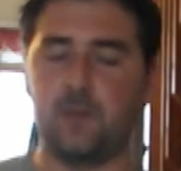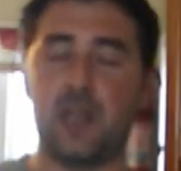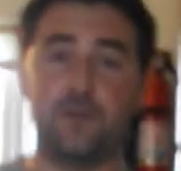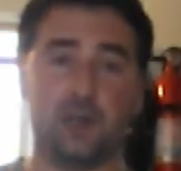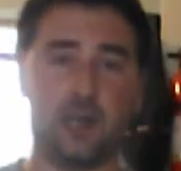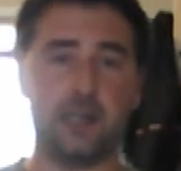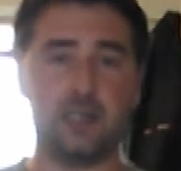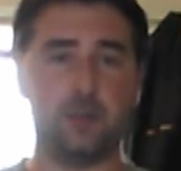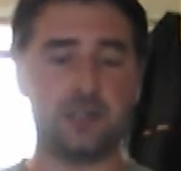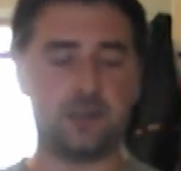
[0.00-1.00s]
If you like
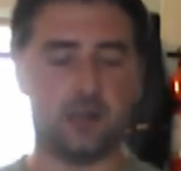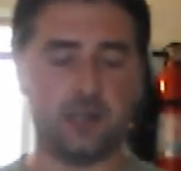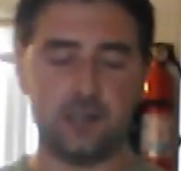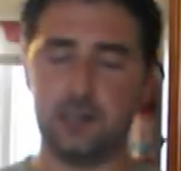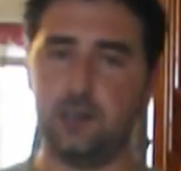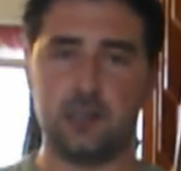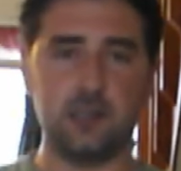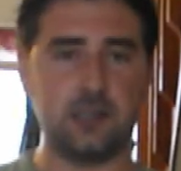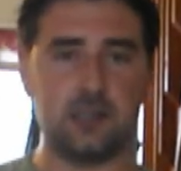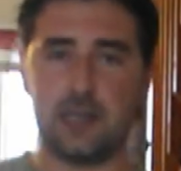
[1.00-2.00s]
it a bit stronger, then you
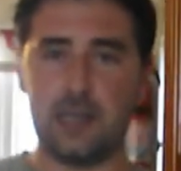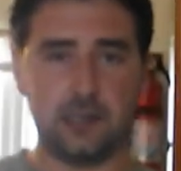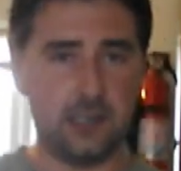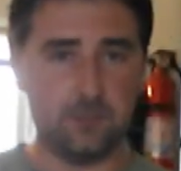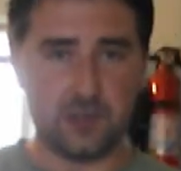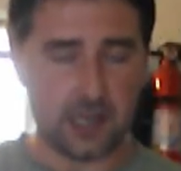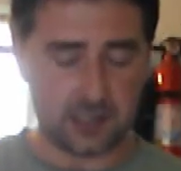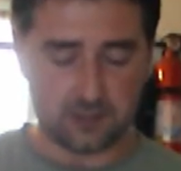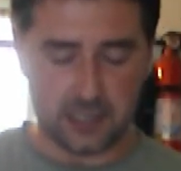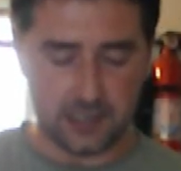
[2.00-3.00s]
can just keep the
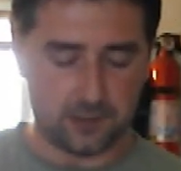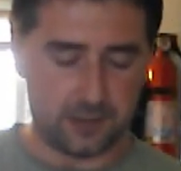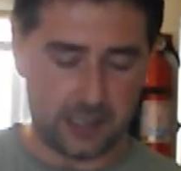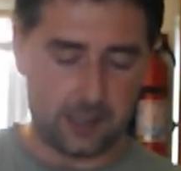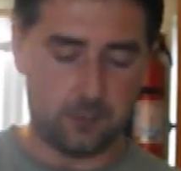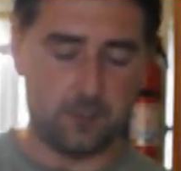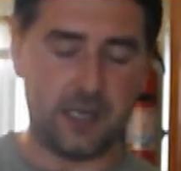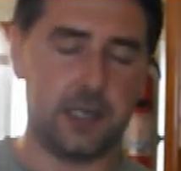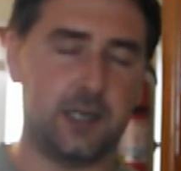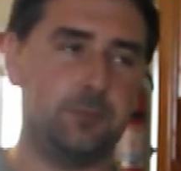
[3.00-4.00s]
extra kilo. It will
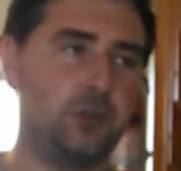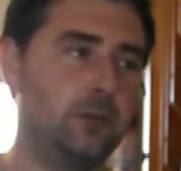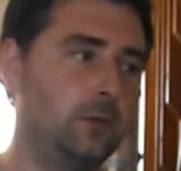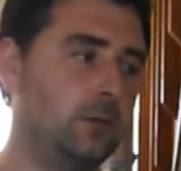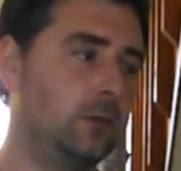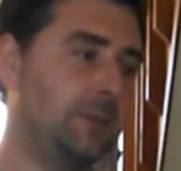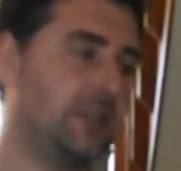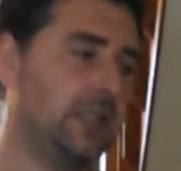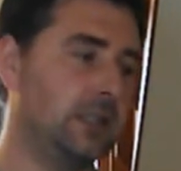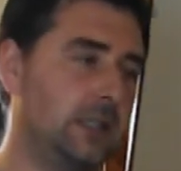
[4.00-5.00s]
make it up to, let me
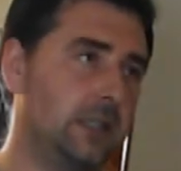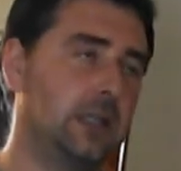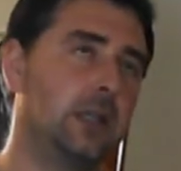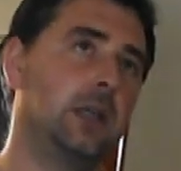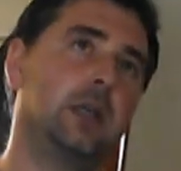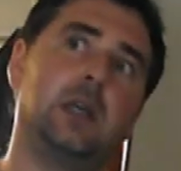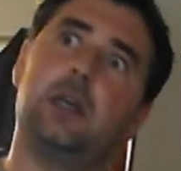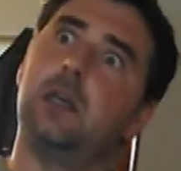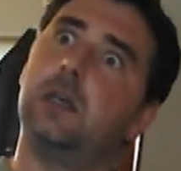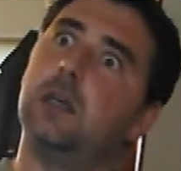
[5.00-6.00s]
see,
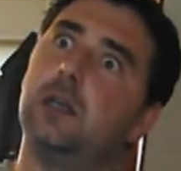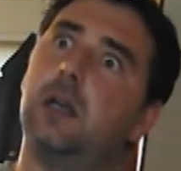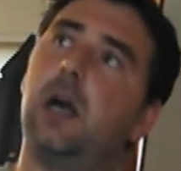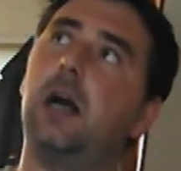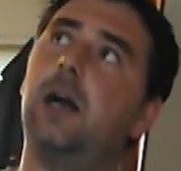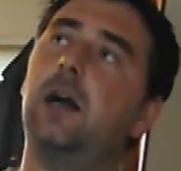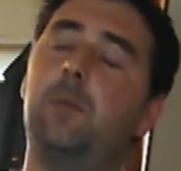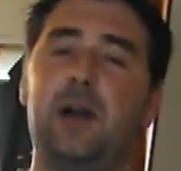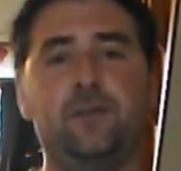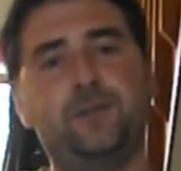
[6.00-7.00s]

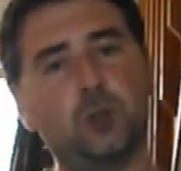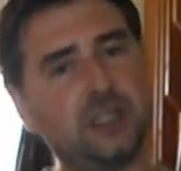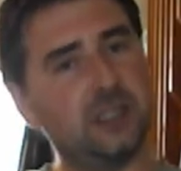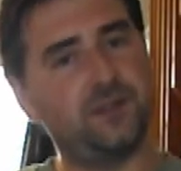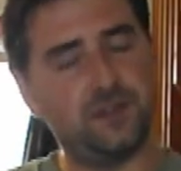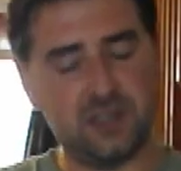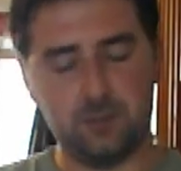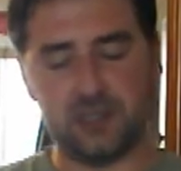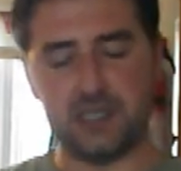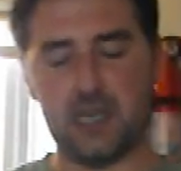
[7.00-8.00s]
about
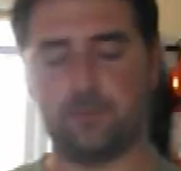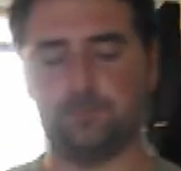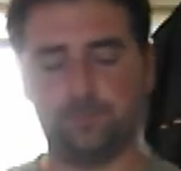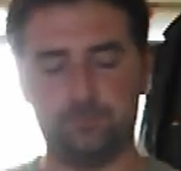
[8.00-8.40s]
14-15%.